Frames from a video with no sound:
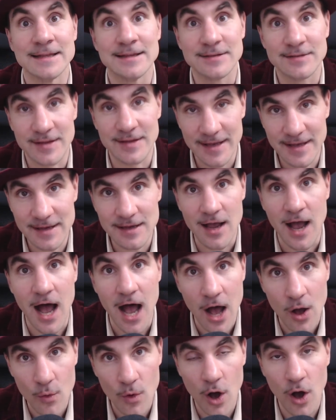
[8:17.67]
Think
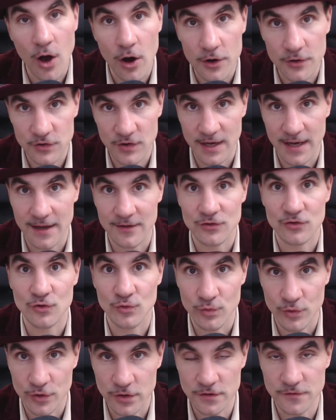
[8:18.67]
how hard you had to
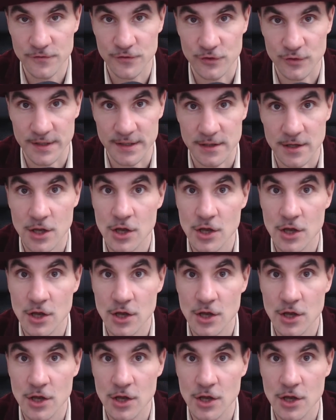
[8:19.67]
work for it.